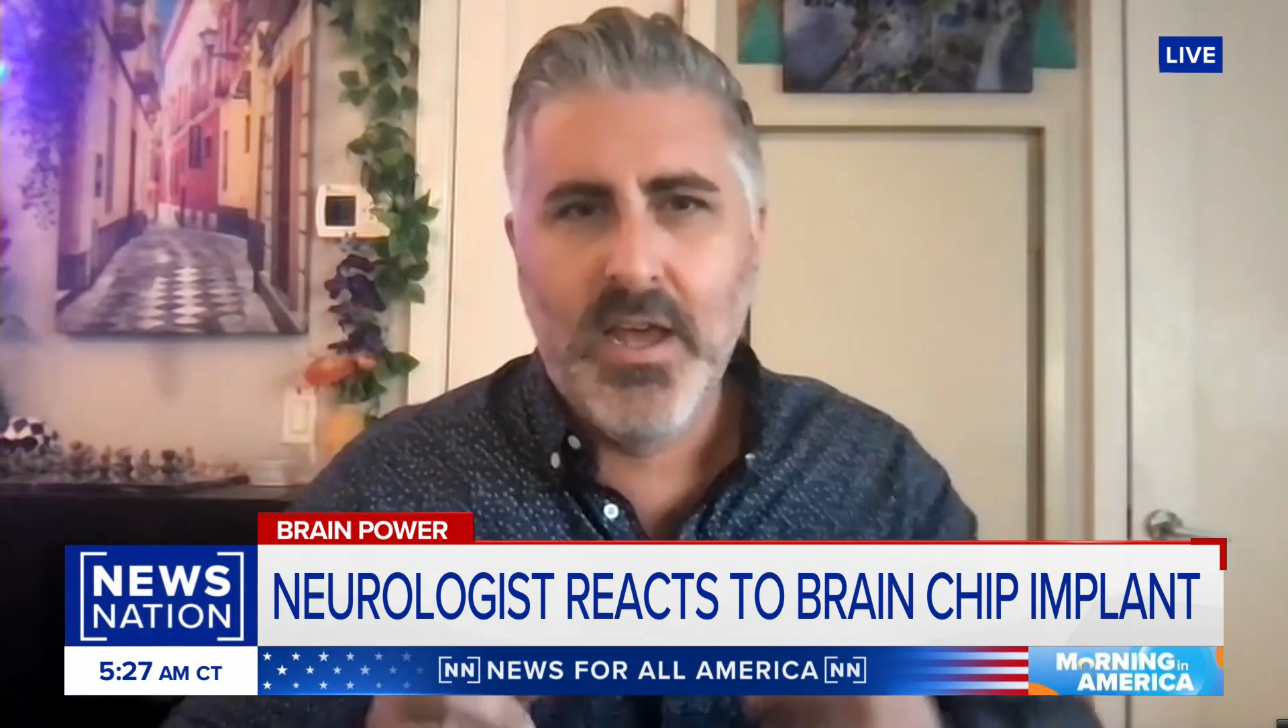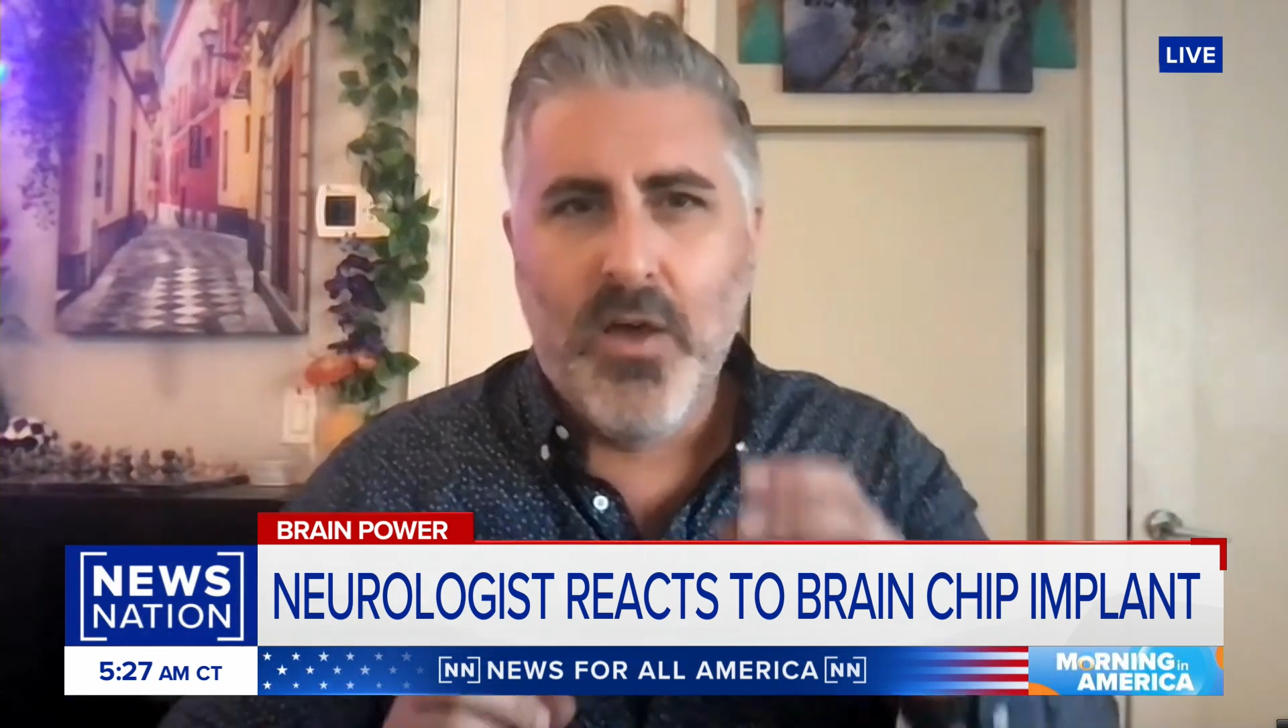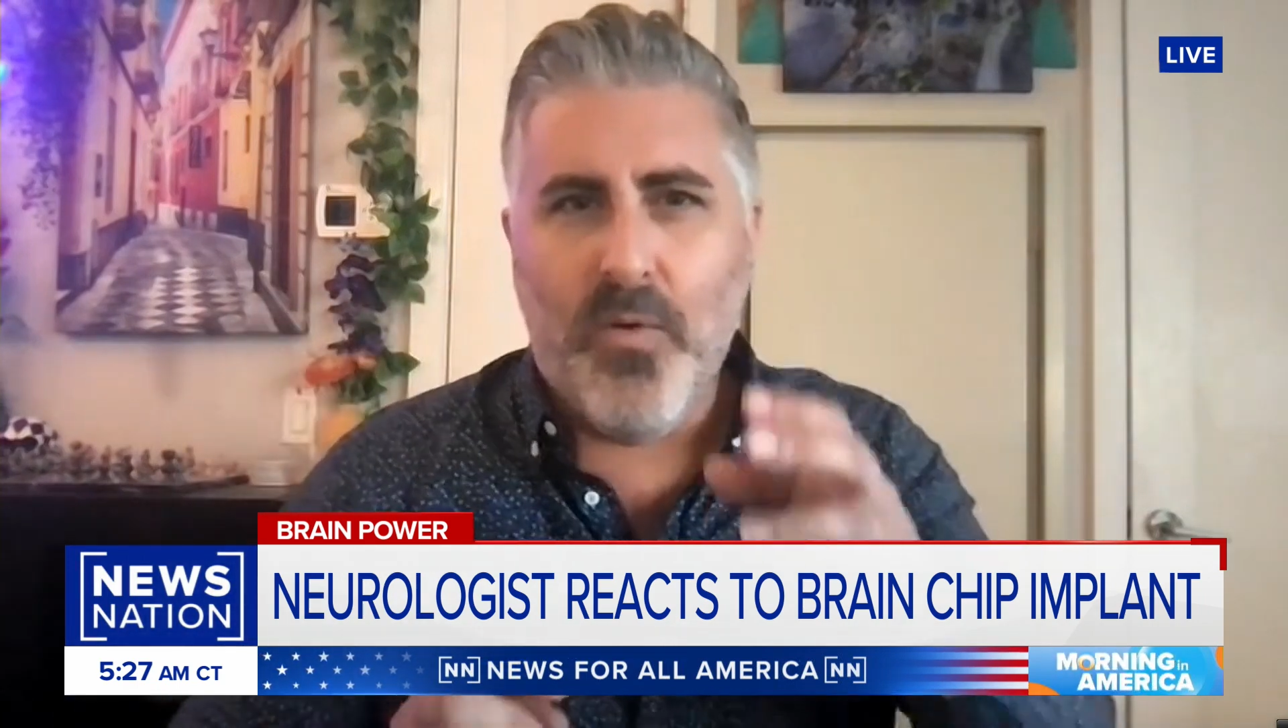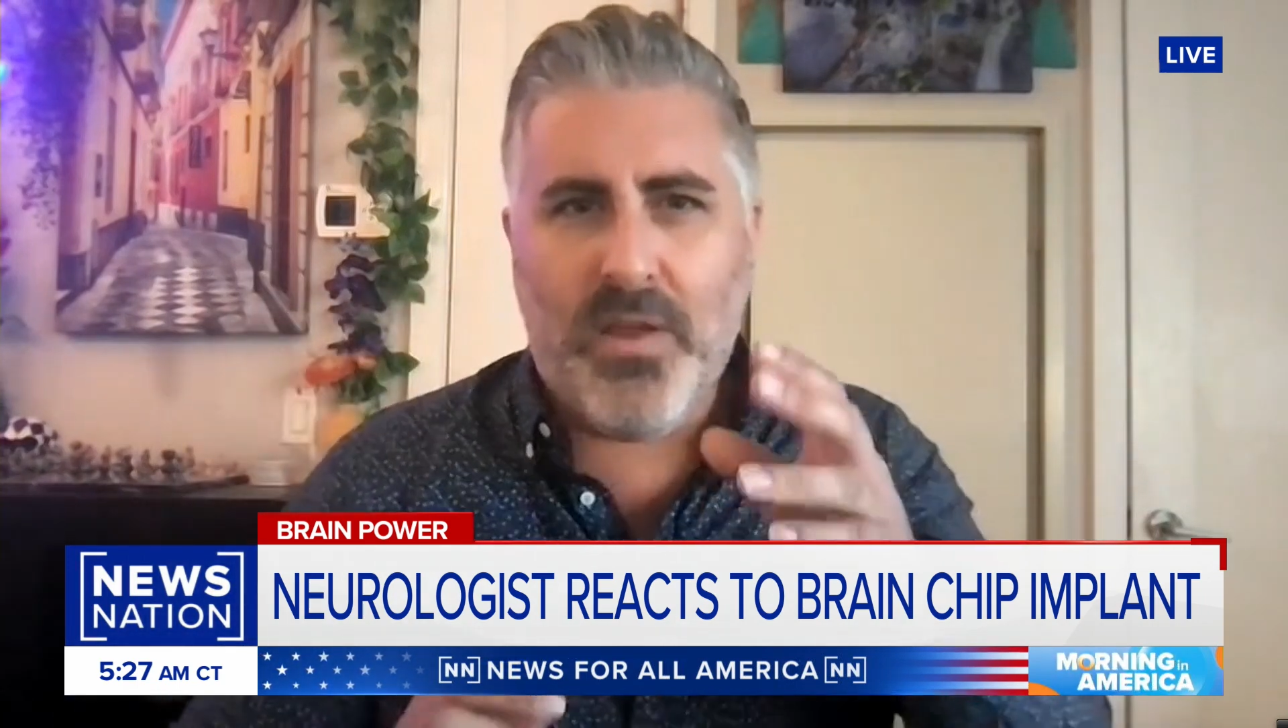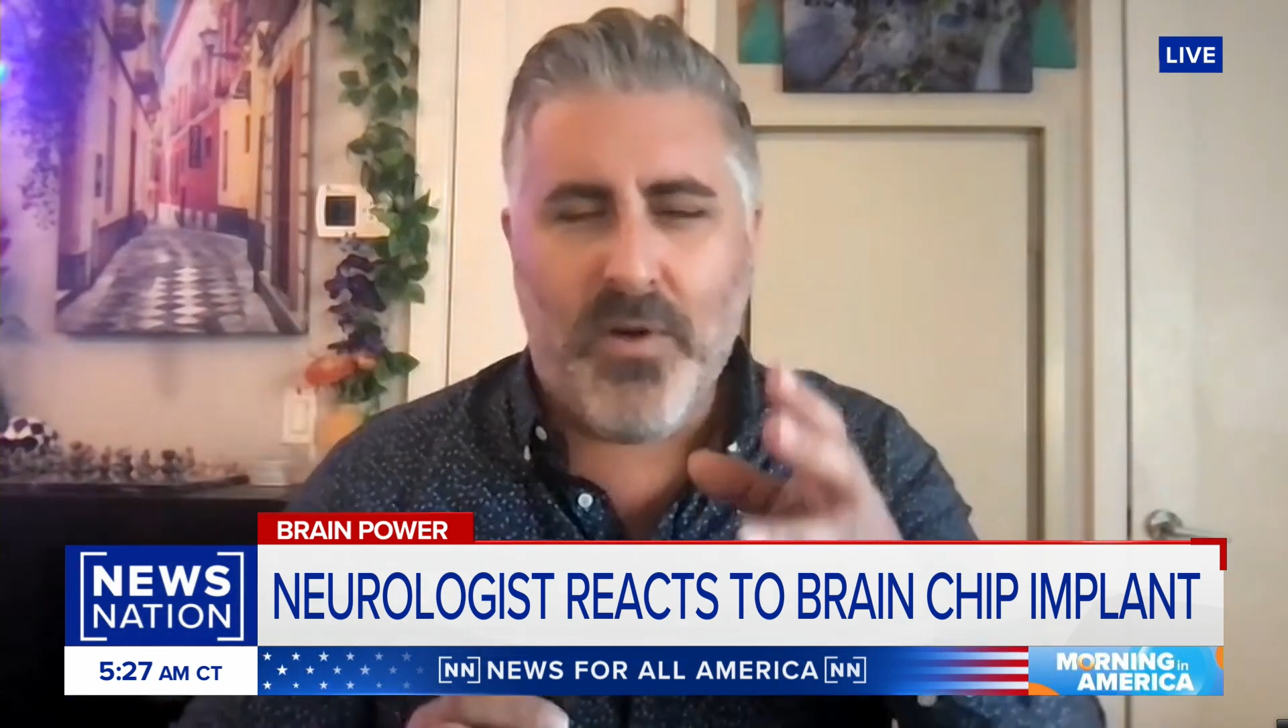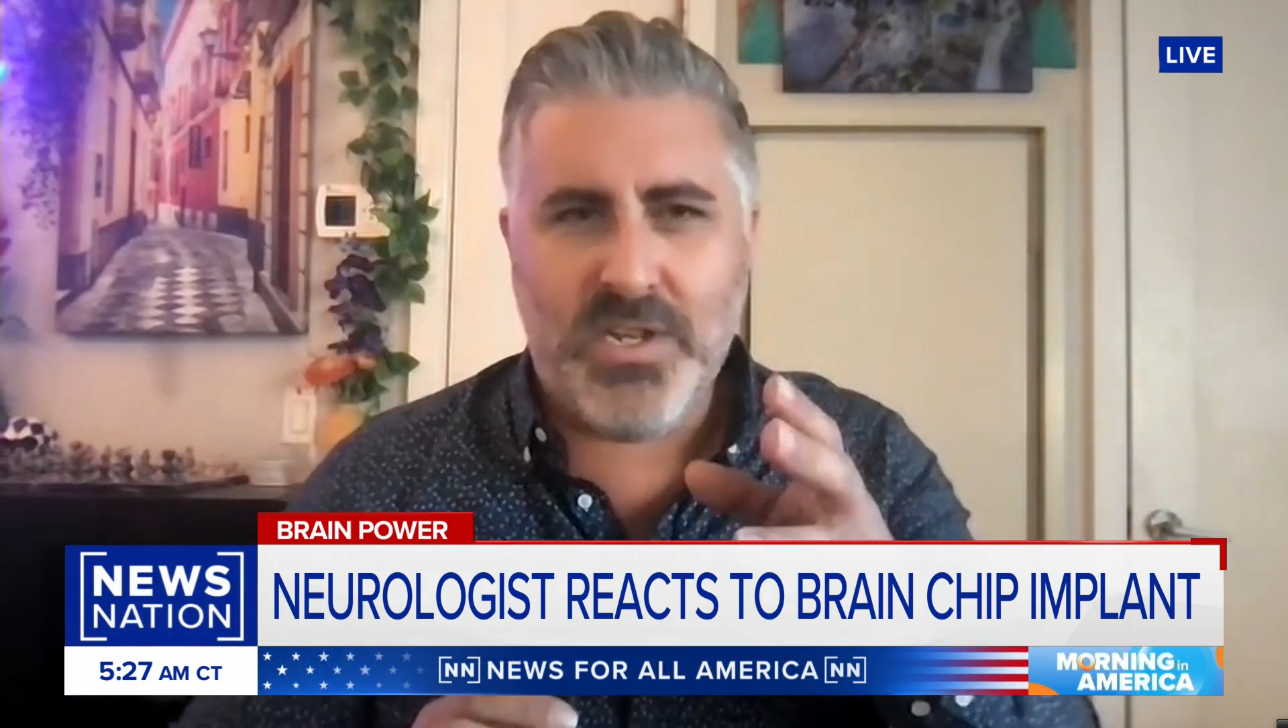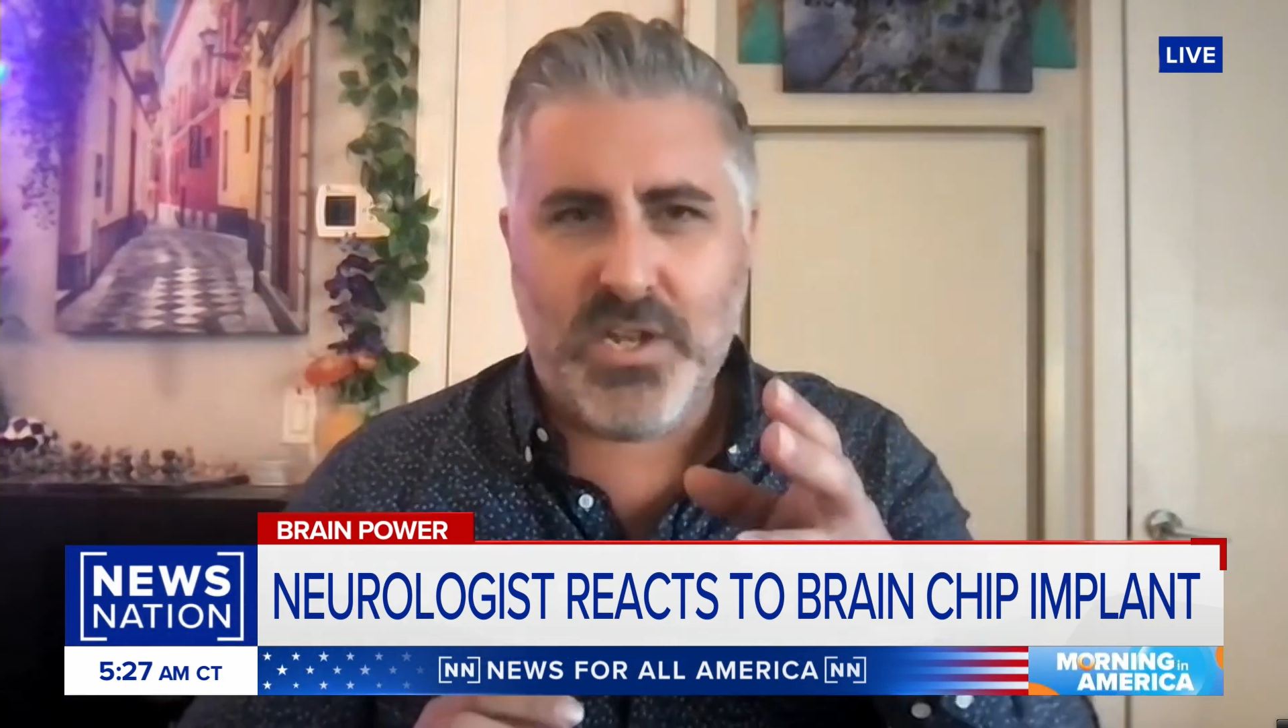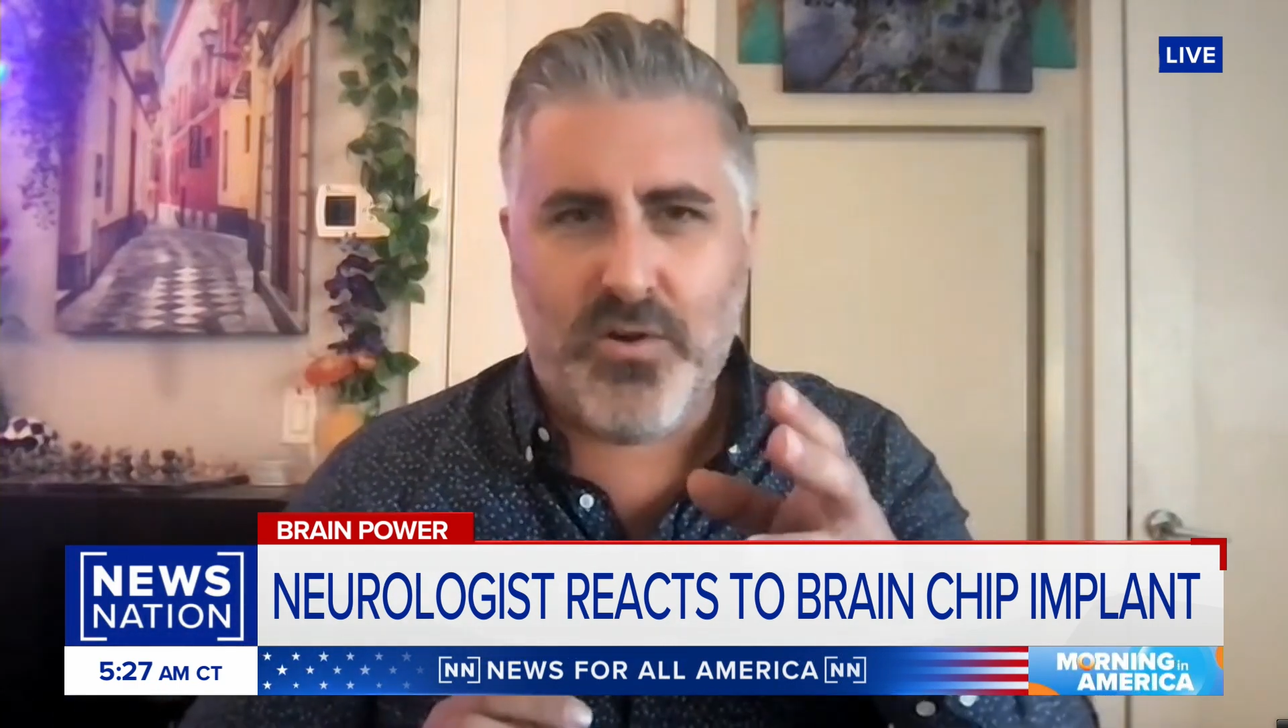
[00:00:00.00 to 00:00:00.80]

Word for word: When he wants the